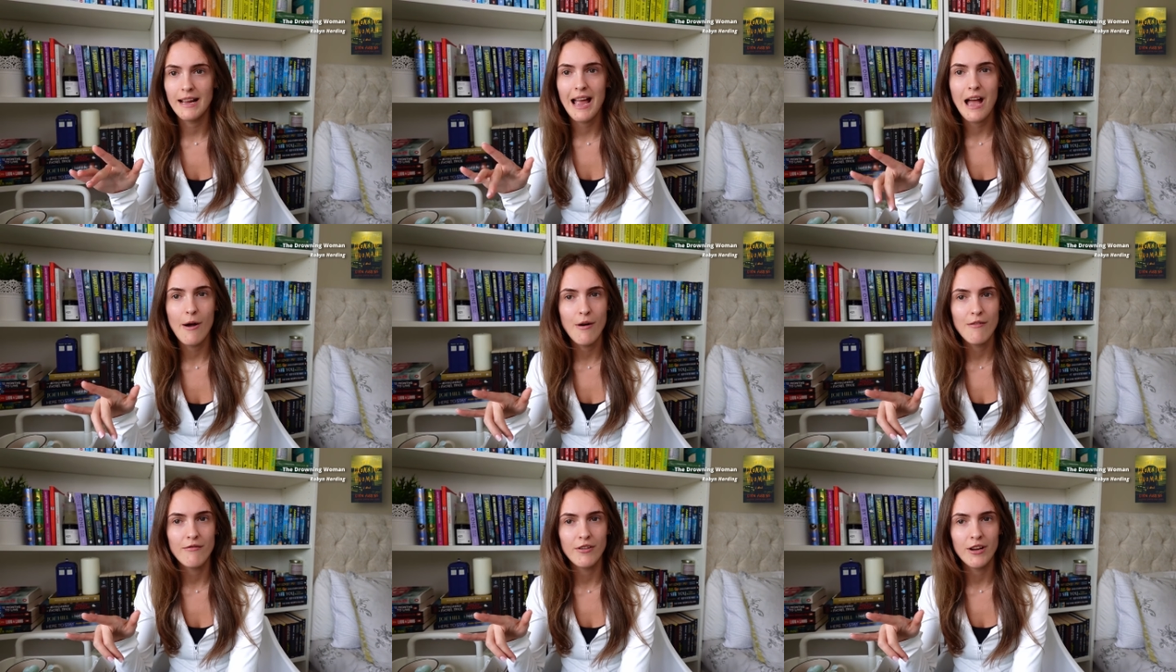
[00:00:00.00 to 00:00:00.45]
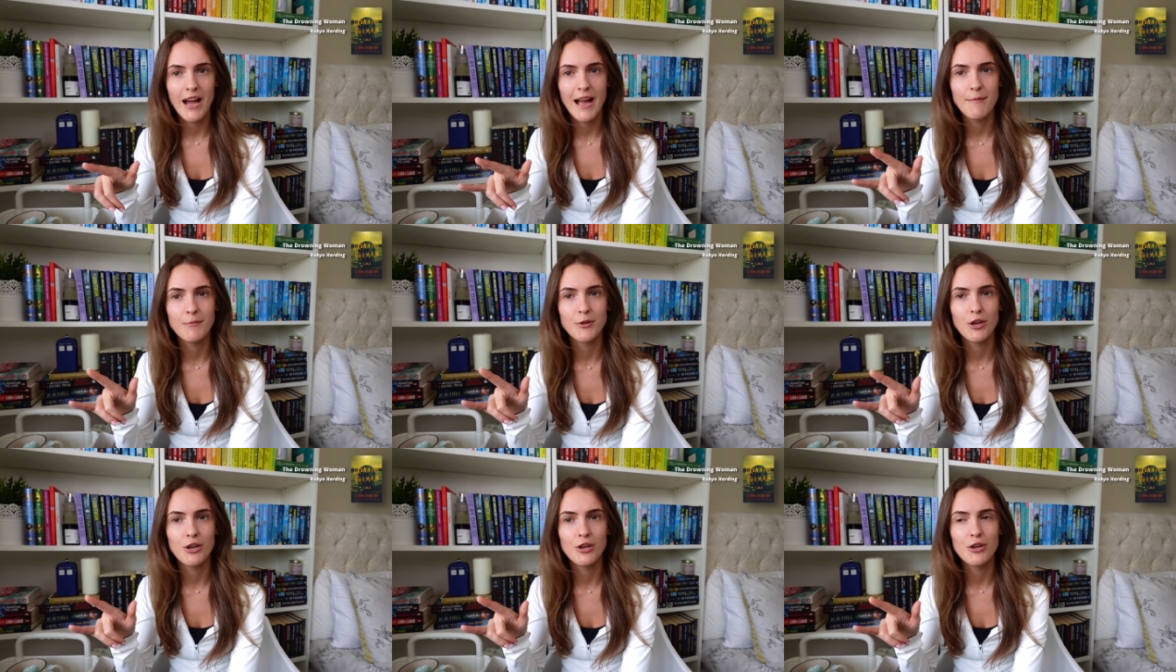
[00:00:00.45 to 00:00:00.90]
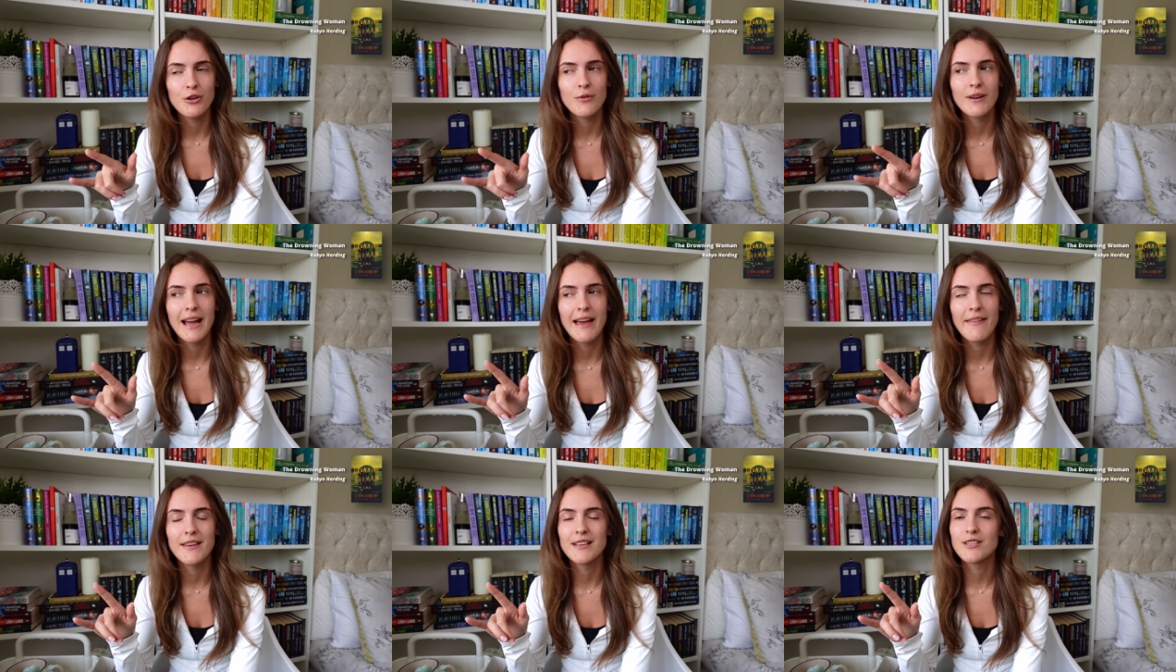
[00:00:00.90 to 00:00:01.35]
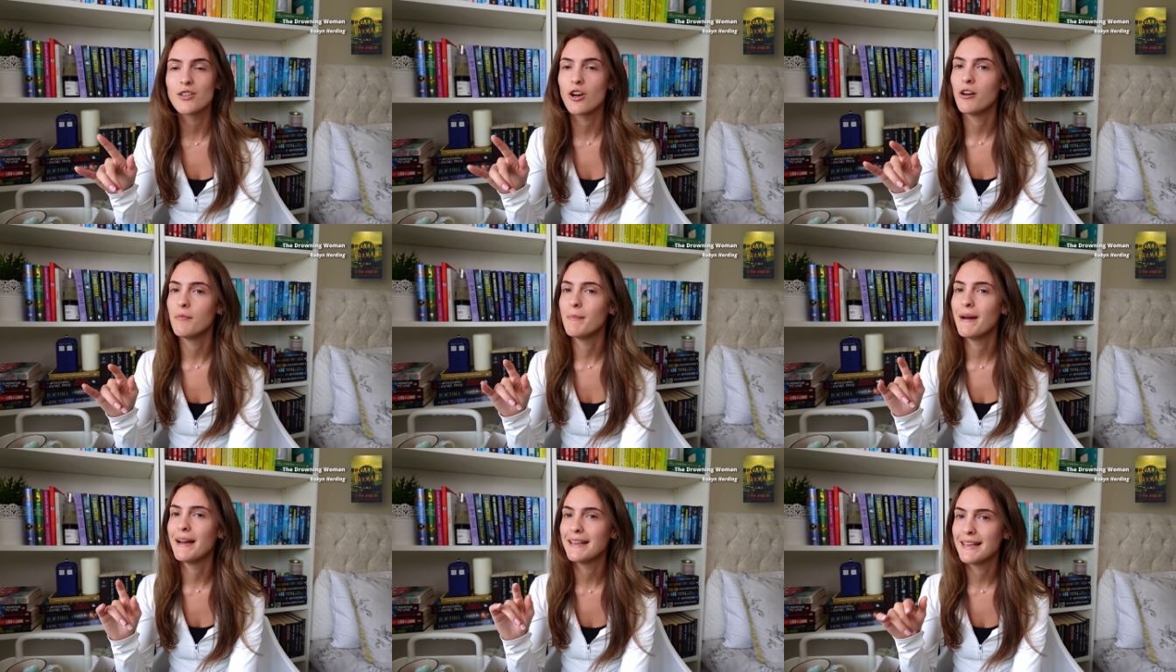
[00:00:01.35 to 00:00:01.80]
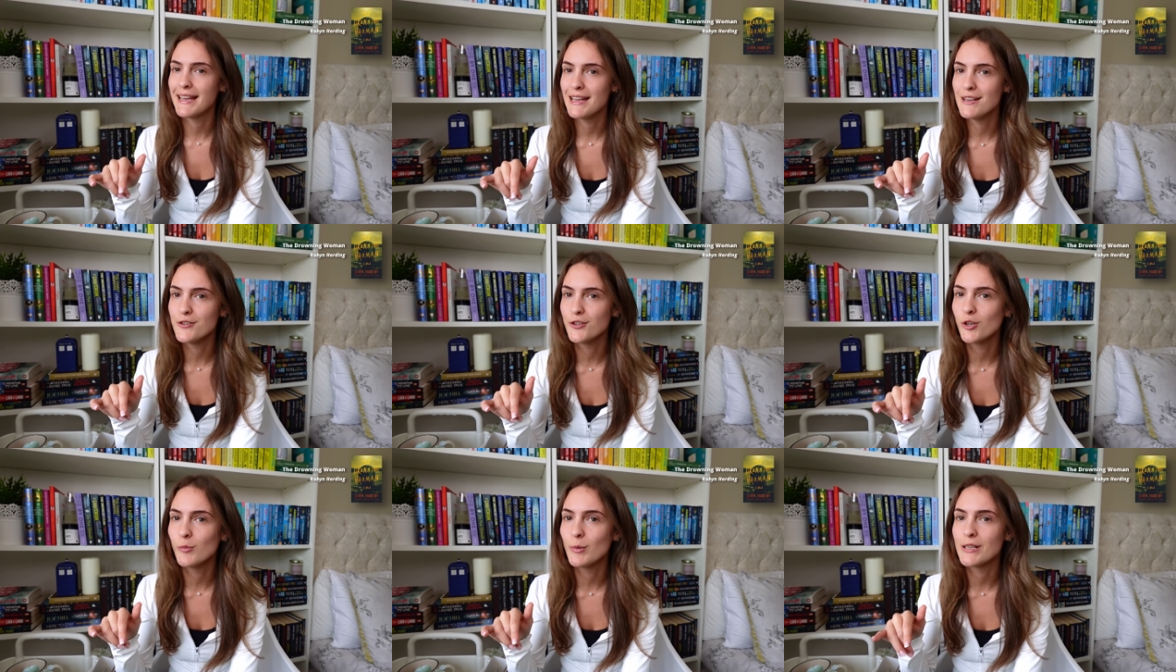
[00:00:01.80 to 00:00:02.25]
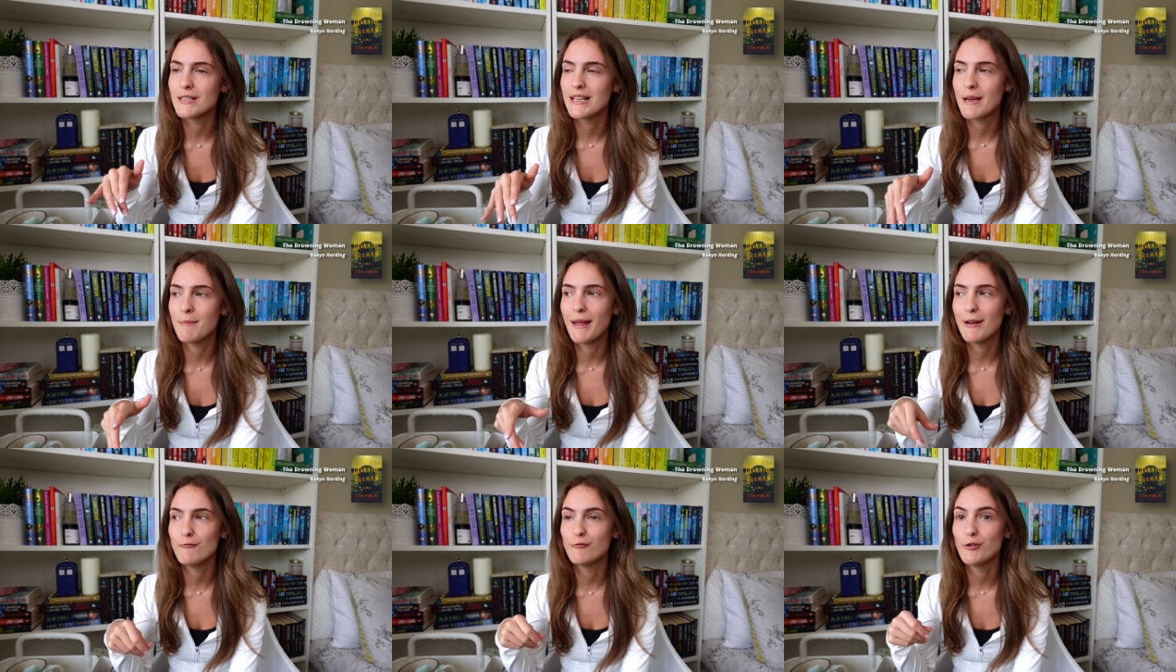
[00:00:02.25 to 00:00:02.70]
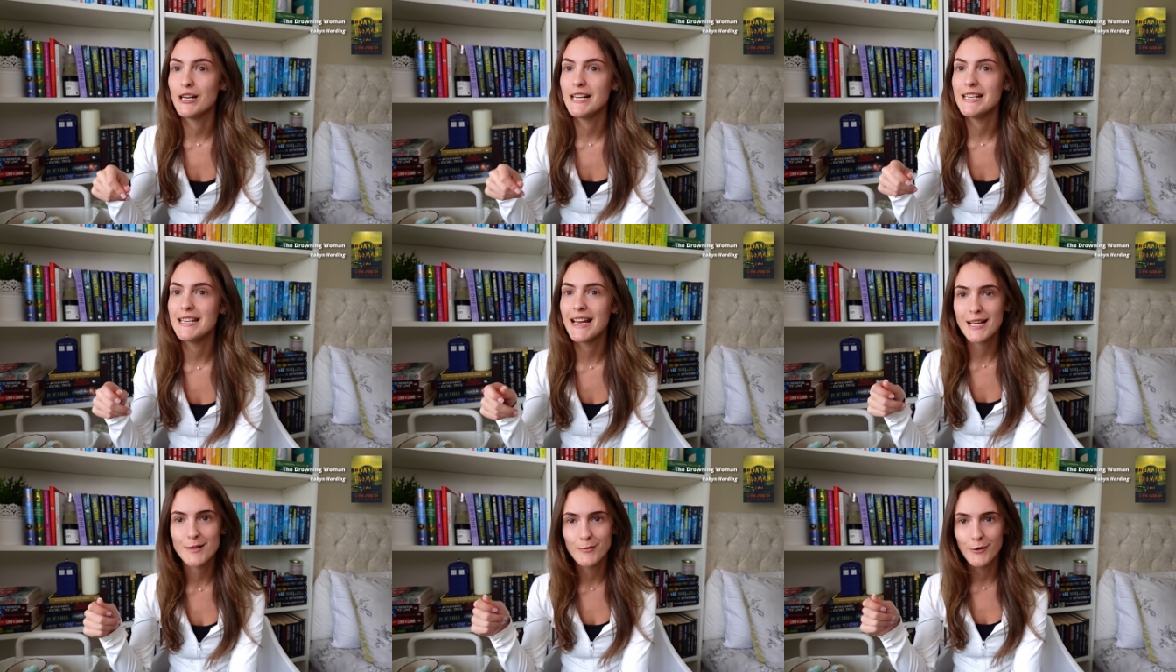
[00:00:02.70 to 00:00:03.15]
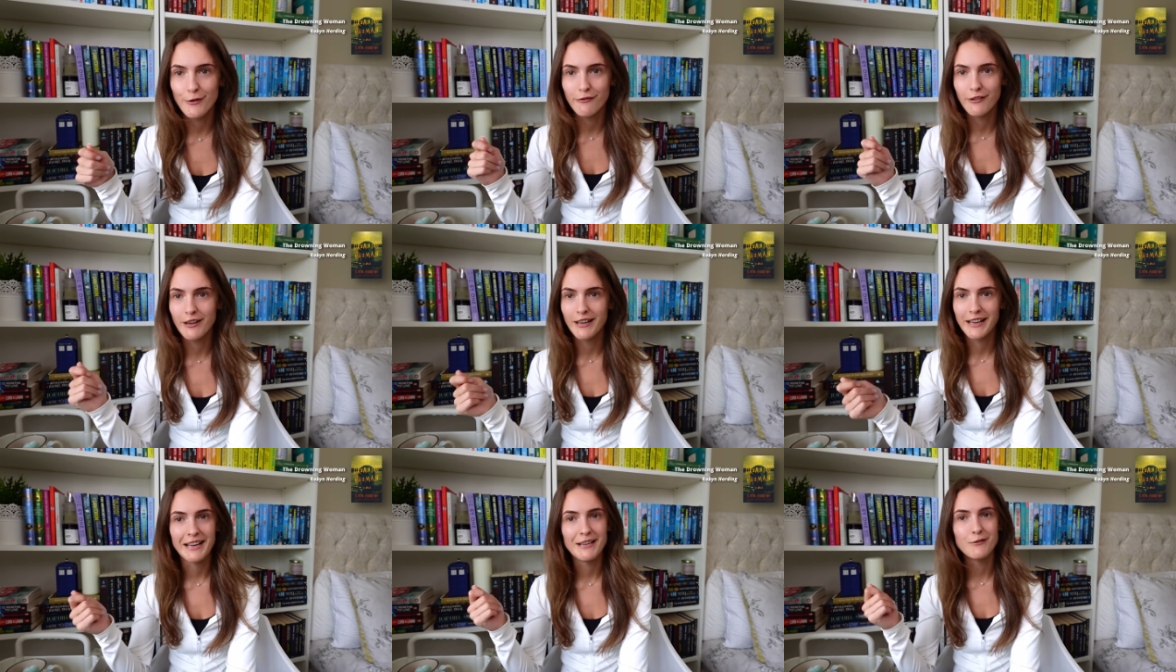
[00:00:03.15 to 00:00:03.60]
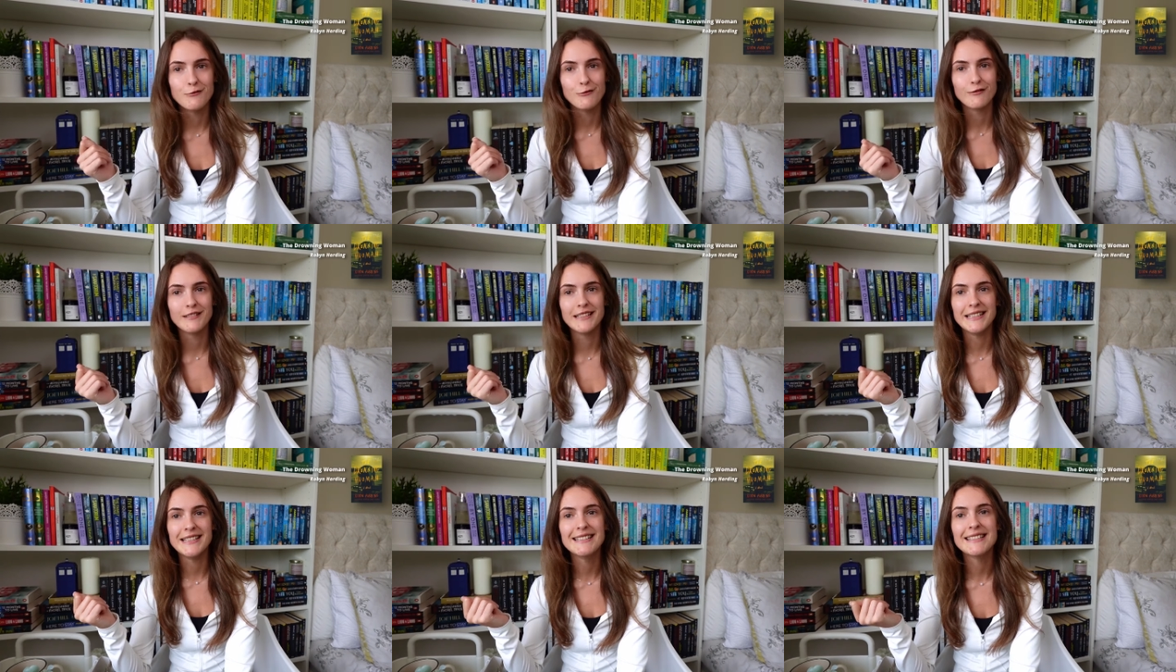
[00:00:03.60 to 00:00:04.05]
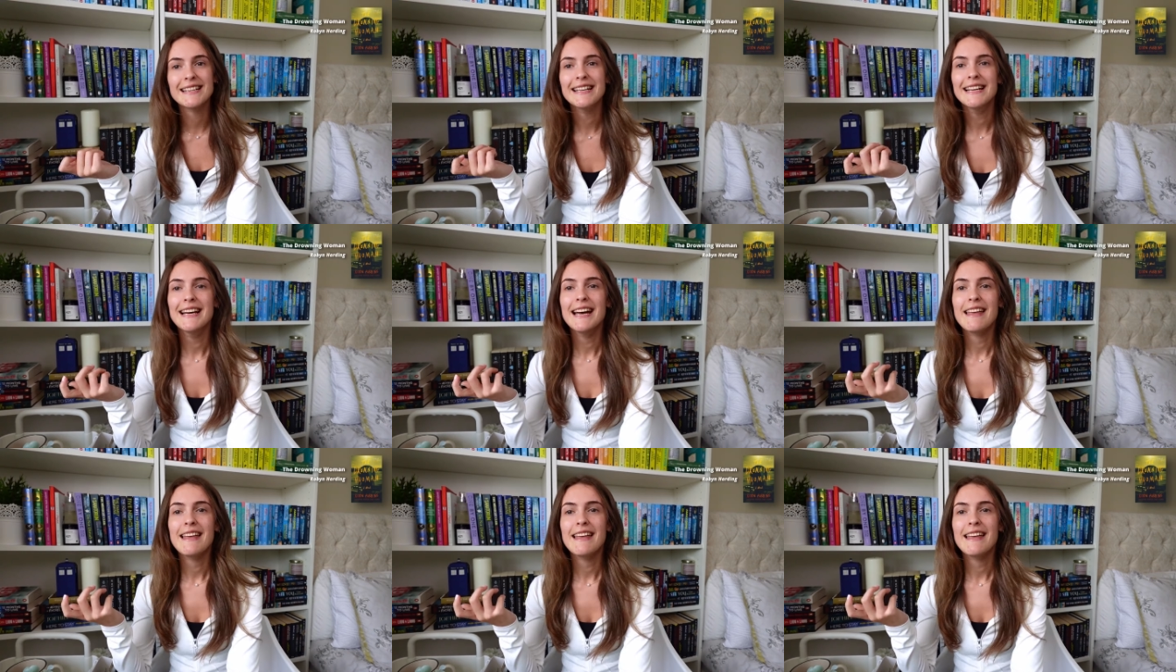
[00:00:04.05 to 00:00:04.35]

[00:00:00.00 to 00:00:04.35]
However, I'm going to get this on my Kindle because I'm like really desperate for a Kindle read.